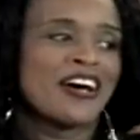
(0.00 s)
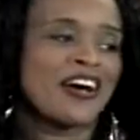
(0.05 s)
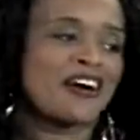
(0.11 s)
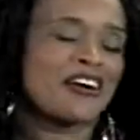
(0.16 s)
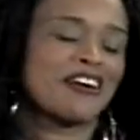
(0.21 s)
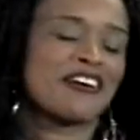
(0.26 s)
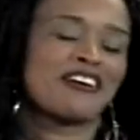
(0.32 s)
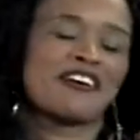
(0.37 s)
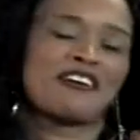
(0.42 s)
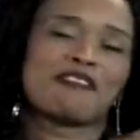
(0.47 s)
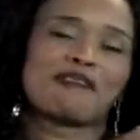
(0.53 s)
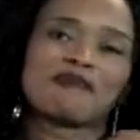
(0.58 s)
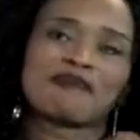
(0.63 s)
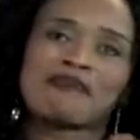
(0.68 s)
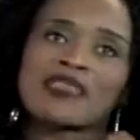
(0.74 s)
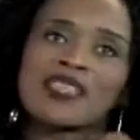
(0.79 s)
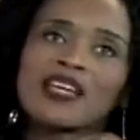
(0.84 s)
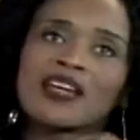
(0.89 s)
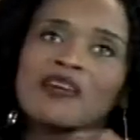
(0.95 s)

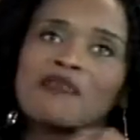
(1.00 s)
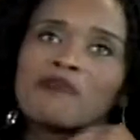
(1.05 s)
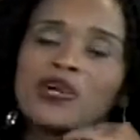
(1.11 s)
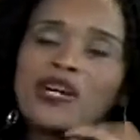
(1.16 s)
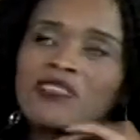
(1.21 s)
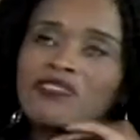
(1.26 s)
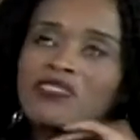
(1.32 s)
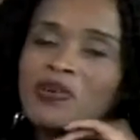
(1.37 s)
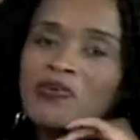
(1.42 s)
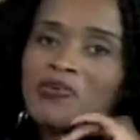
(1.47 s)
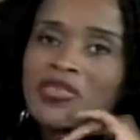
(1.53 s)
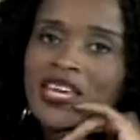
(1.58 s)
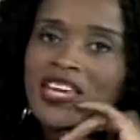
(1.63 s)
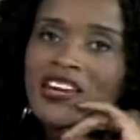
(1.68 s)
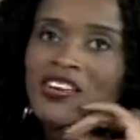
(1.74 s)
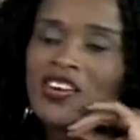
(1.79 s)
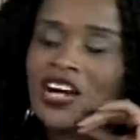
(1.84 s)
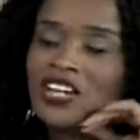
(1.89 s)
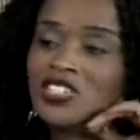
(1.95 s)
But from
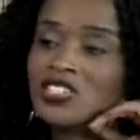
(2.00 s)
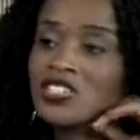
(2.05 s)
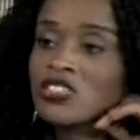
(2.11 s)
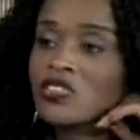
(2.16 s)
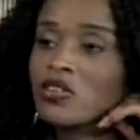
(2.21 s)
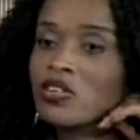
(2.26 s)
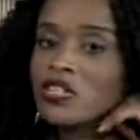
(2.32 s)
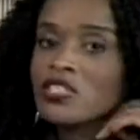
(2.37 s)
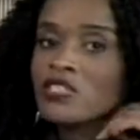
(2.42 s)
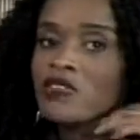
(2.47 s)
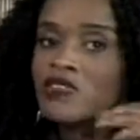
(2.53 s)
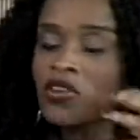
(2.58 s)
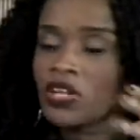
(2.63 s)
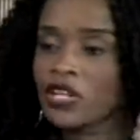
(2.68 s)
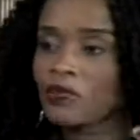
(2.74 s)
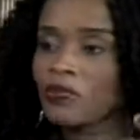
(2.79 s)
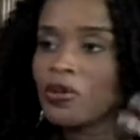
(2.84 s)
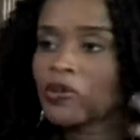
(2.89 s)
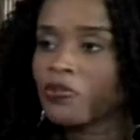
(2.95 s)
there, I just started
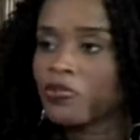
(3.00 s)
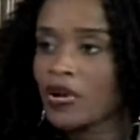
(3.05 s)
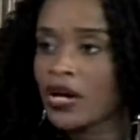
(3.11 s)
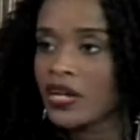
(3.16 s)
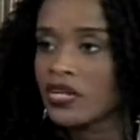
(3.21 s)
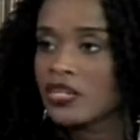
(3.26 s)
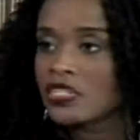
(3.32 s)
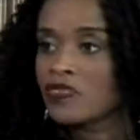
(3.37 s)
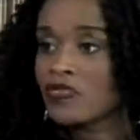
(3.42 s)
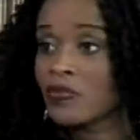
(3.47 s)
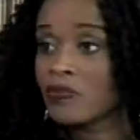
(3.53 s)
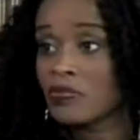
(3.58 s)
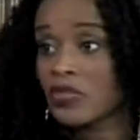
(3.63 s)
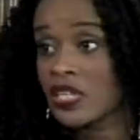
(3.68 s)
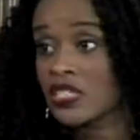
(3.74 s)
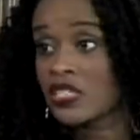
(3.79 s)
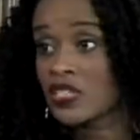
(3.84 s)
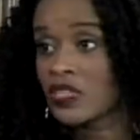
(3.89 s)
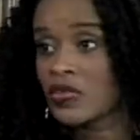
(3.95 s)
developing products from
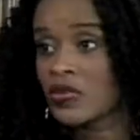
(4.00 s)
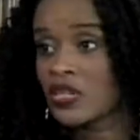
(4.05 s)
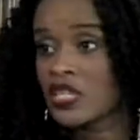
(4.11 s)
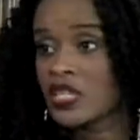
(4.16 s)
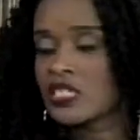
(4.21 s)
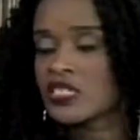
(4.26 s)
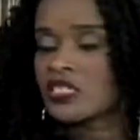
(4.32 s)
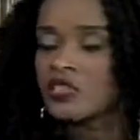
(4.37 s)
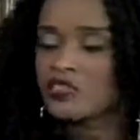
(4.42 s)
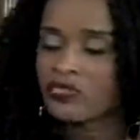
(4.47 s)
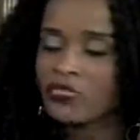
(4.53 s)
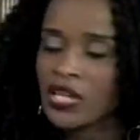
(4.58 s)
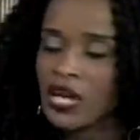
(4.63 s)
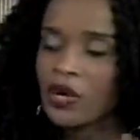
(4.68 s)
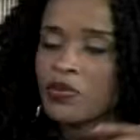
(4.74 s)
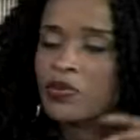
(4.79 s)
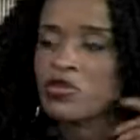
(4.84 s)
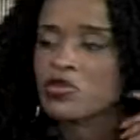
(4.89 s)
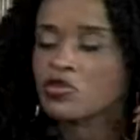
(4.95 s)
things that you could eat,
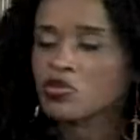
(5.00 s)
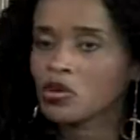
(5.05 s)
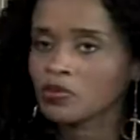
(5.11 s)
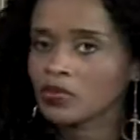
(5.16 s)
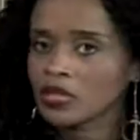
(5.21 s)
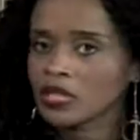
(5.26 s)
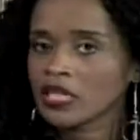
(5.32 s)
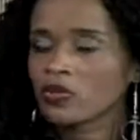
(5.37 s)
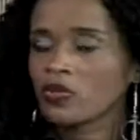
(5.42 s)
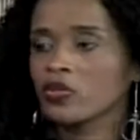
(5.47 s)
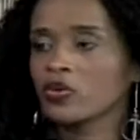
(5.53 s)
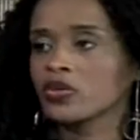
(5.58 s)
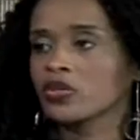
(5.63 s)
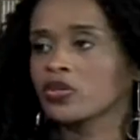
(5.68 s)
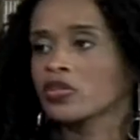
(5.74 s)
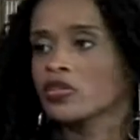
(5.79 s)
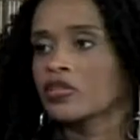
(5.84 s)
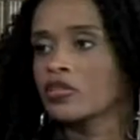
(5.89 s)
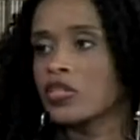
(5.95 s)
sunflower, soybean
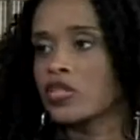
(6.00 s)
oil,